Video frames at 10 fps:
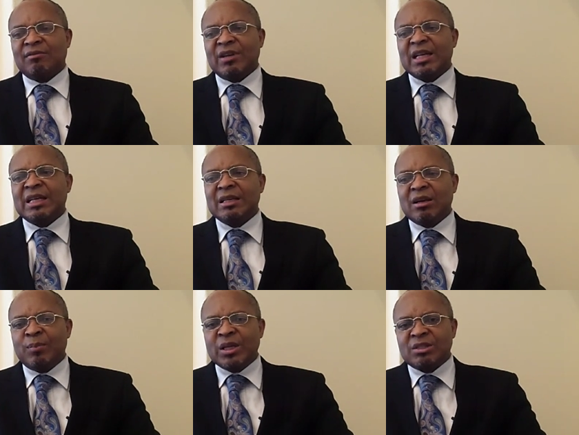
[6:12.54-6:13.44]
very
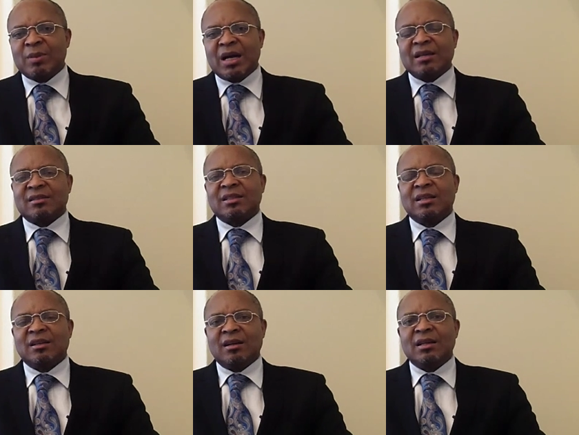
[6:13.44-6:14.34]
clear benchmarks
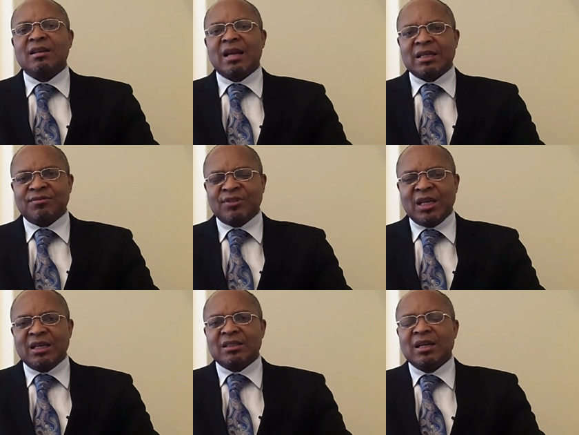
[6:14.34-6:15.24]
uh, in that
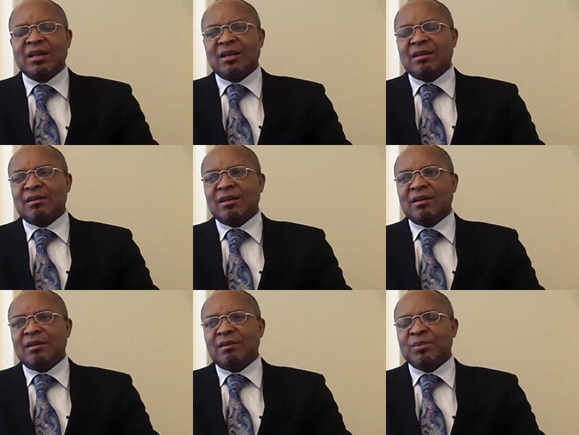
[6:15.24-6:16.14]
field
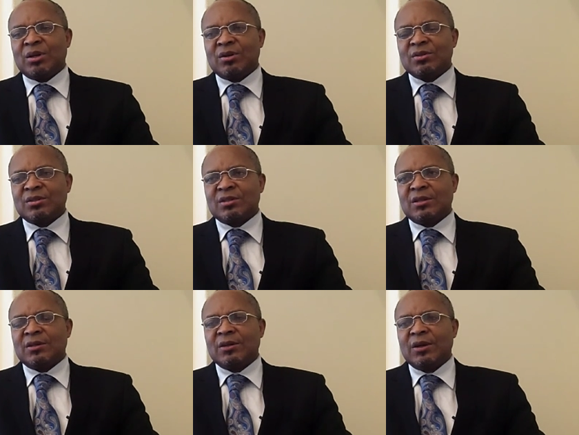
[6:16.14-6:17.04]
uh, because
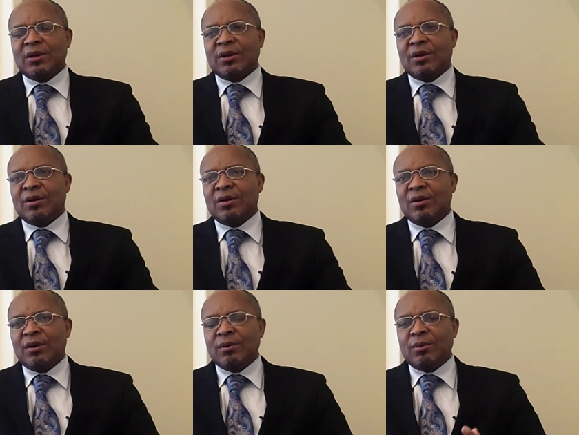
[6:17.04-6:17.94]
uh, uh,
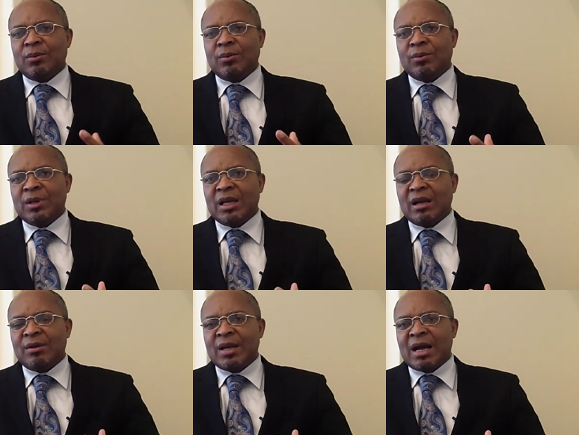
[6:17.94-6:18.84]
we,
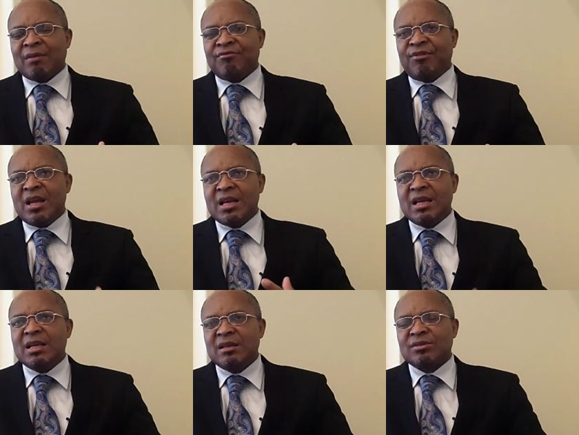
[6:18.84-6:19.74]
we are
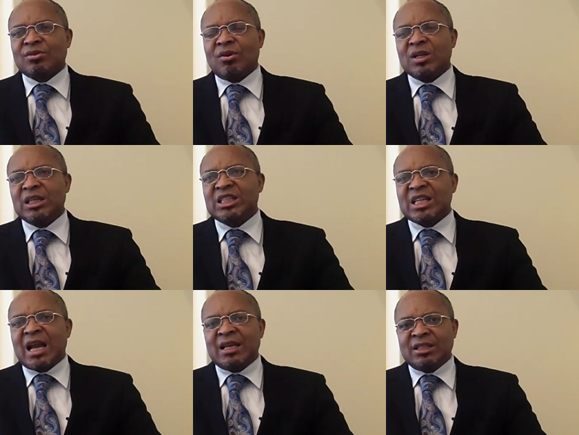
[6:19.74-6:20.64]
very strongly
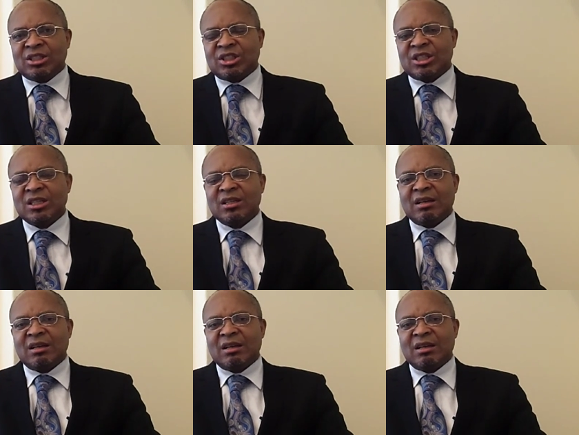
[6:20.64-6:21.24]
challenged